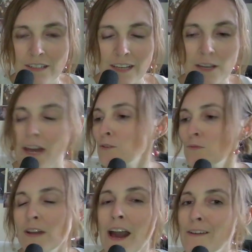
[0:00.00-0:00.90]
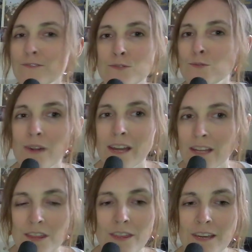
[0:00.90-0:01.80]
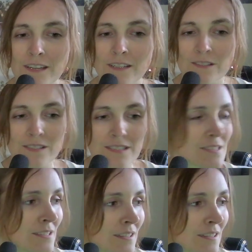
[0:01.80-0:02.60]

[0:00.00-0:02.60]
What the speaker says: Like, I don't have to do anything because